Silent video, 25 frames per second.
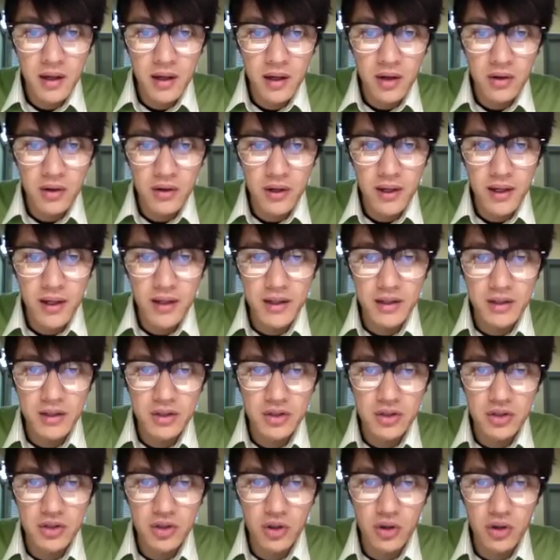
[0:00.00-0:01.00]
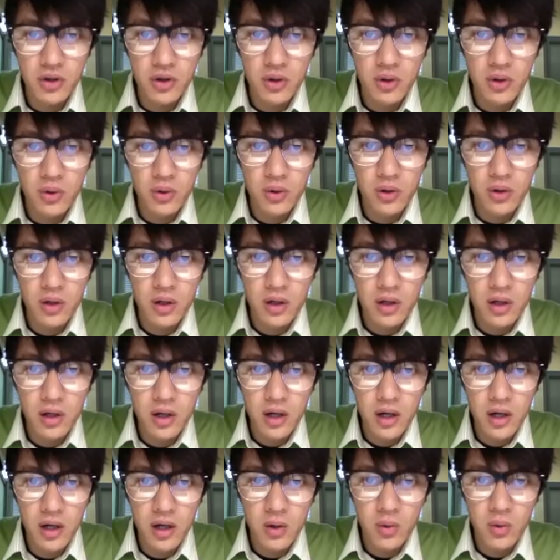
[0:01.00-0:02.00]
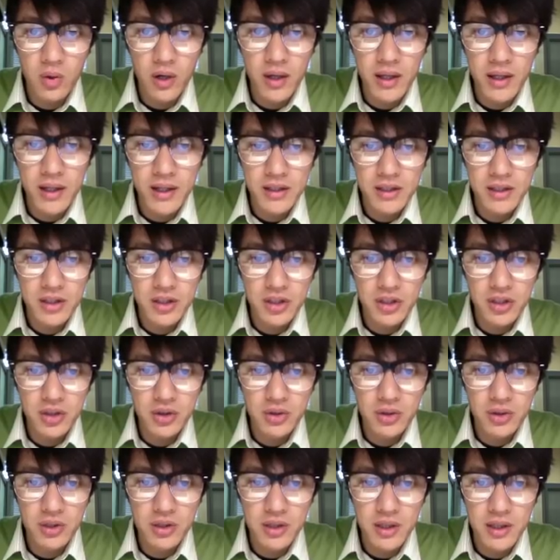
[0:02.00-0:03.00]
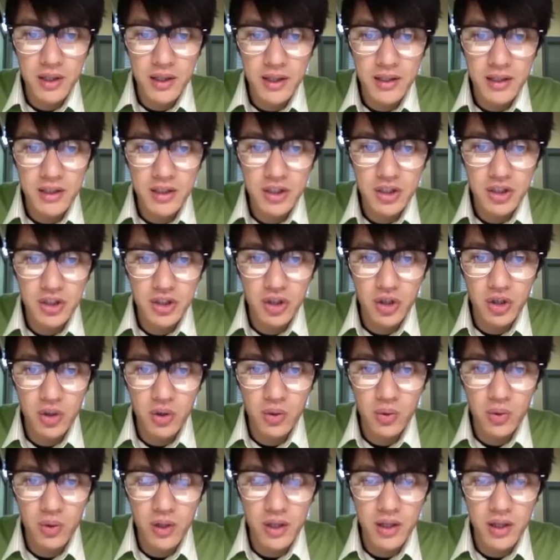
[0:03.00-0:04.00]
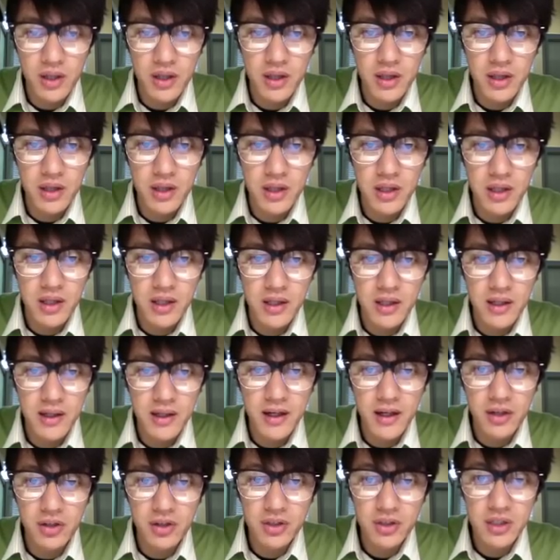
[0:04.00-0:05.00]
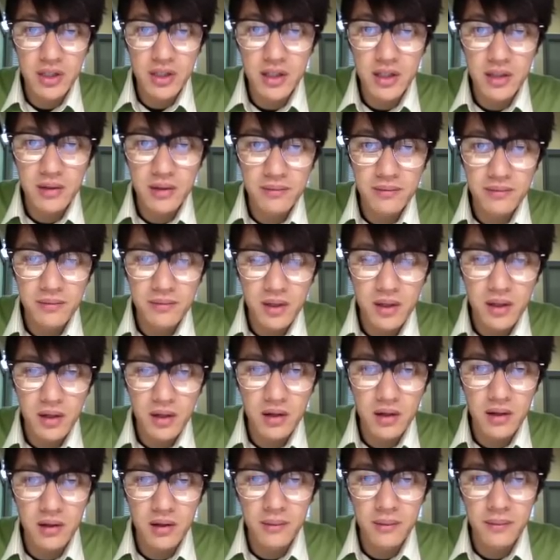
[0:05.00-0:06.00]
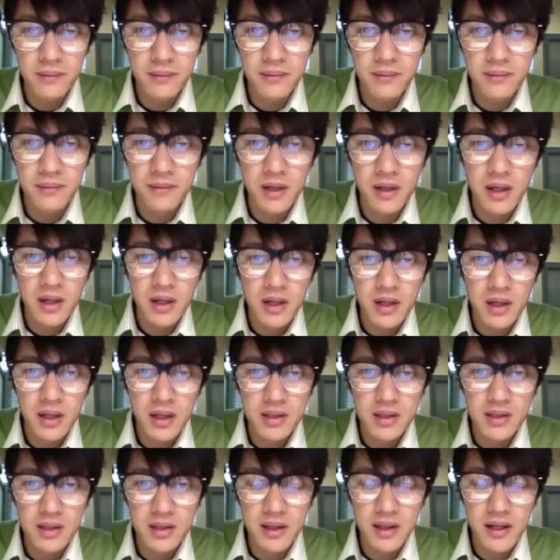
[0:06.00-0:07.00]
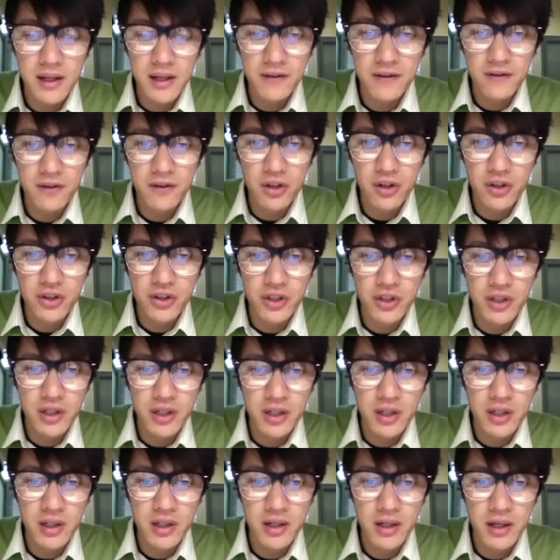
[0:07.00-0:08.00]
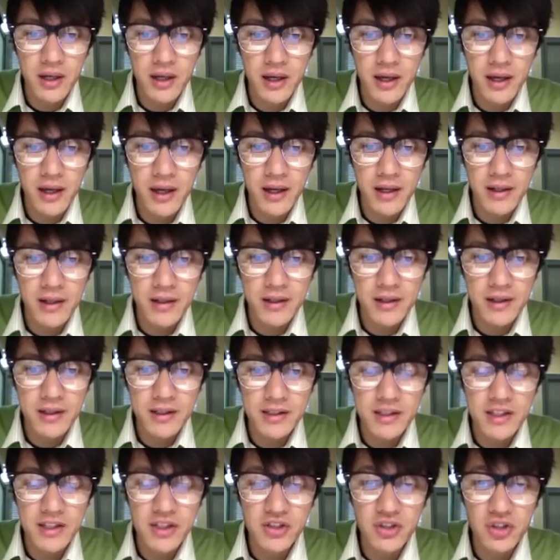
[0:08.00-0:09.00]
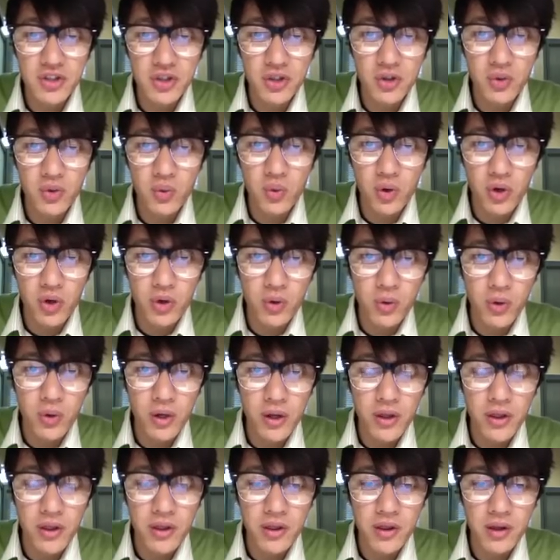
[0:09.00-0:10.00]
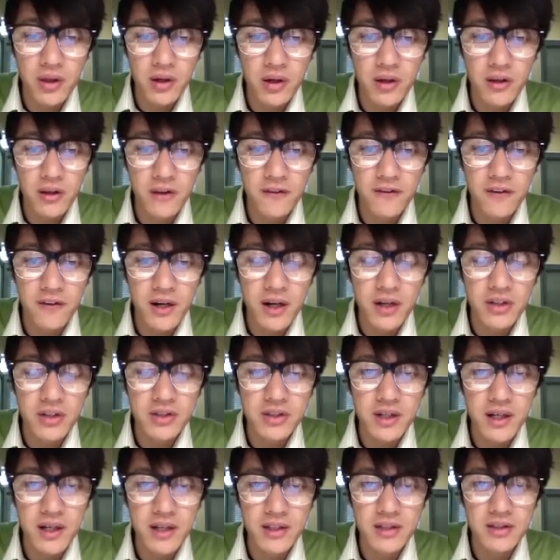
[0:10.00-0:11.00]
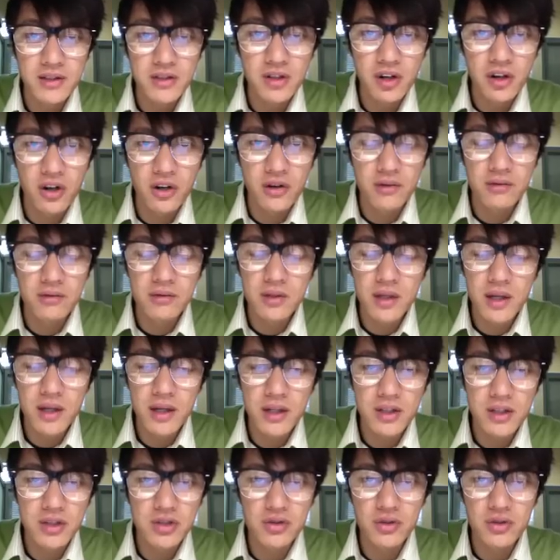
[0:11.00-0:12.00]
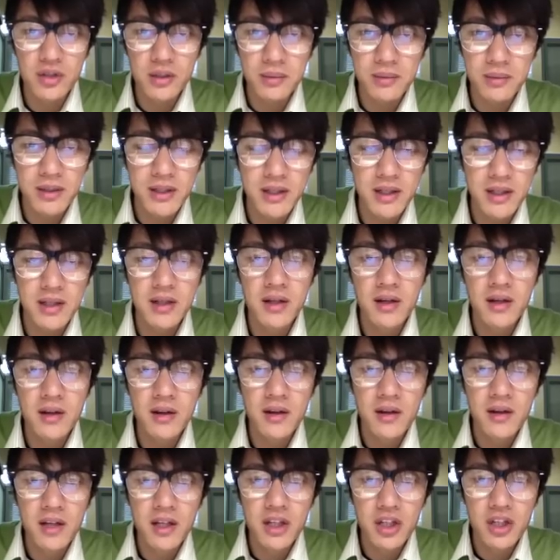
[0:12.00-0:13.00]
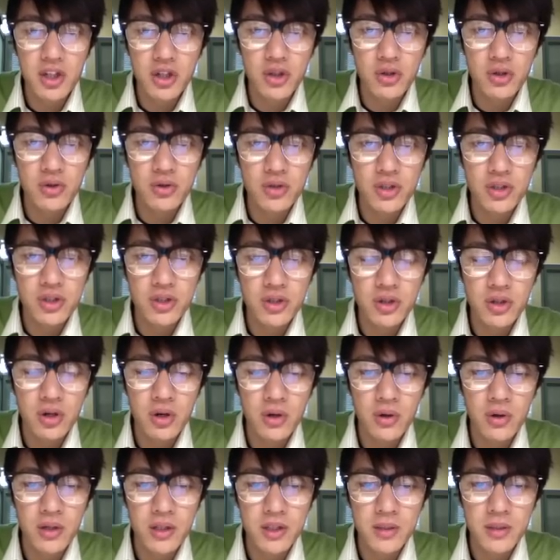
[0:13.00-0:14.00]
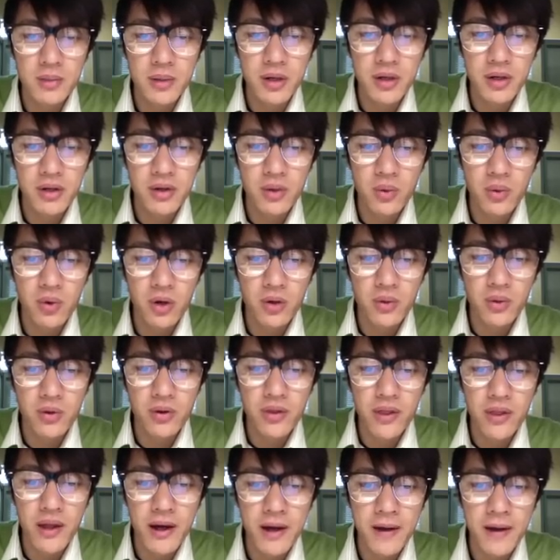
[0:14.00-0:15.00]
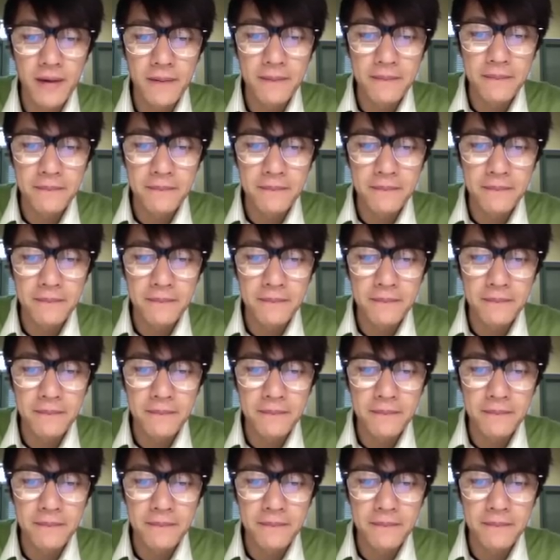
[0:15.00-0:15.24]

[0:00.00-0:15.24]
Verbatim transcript: Right, so uh, what I like to do is I like to go with the LT. Um, it's a lighter version and uh, it's easier to work with. Uh, the file sizes aren't extremely huge, so it's better to work with that.